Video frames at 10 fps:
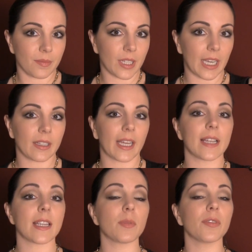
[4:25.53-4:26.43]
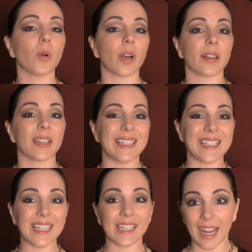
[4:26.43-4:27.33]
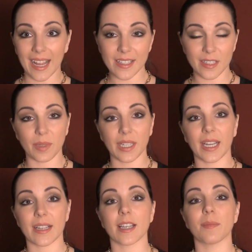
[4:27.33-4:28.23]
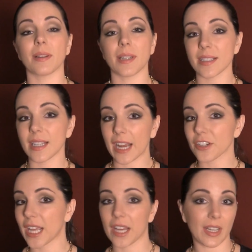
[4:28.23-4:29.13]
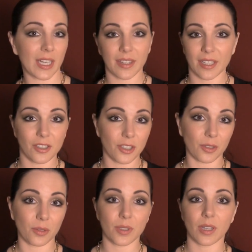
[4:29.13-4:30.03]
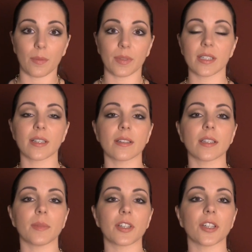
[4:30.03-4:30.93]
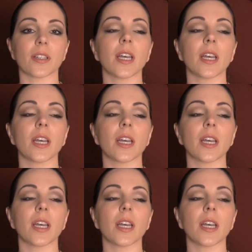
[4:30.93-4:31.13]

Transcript: Okay, like I said before, the D and S in BDSM doesn't actually have anything to do with dominance and submission.